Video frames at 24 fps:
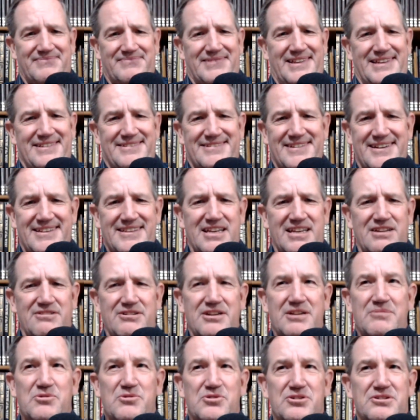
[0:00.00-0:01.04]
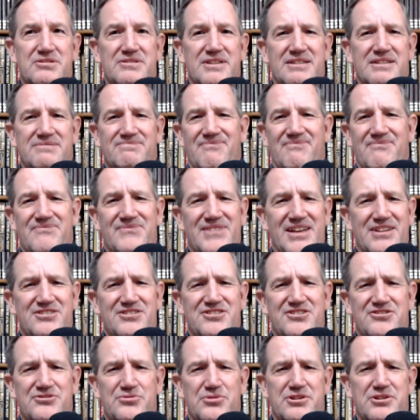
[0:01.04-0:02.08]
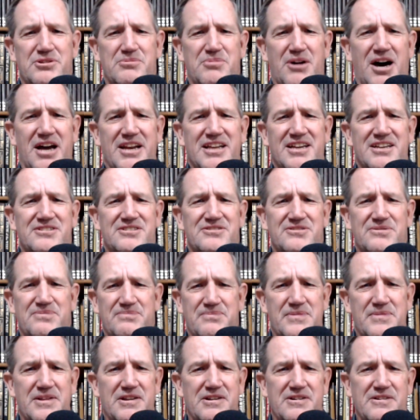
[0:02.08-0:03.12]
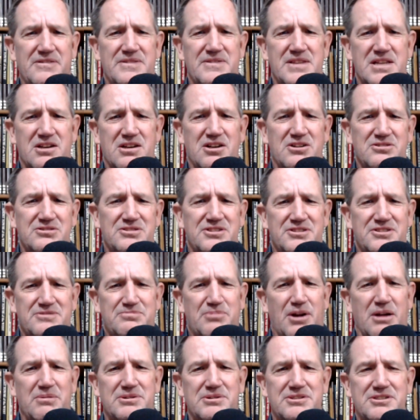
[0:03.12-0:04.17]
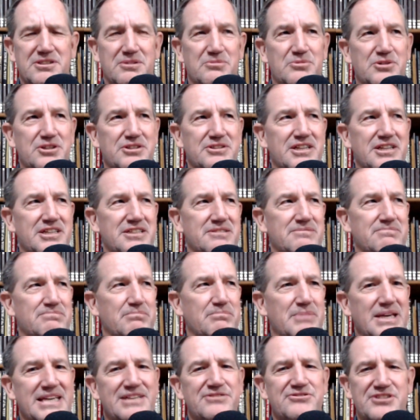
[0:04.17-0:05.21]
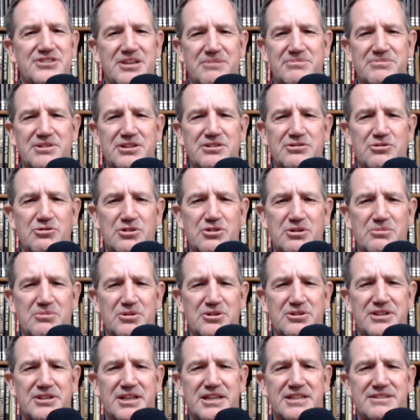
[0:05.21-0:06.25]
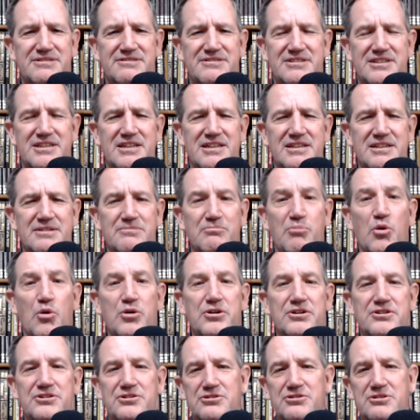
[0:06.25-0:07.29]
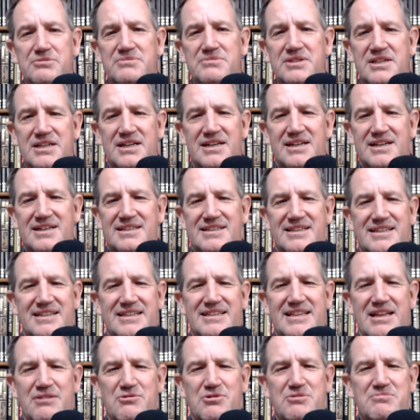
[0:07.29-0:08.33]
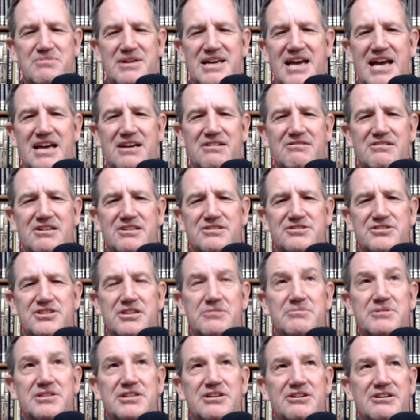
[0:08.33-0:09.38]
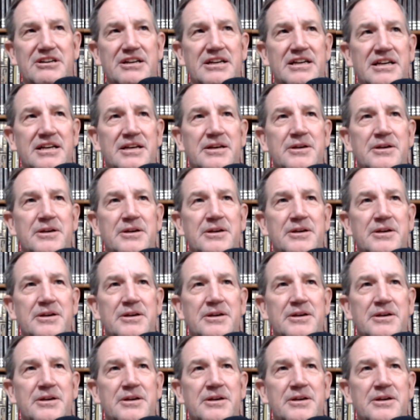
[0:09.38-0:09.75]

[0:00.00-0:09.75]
He's not there anymore. That's just where the body is. The ghost is probably somewhere that means something to him or that's important to him. They wouldn't be hanging around the cemetery.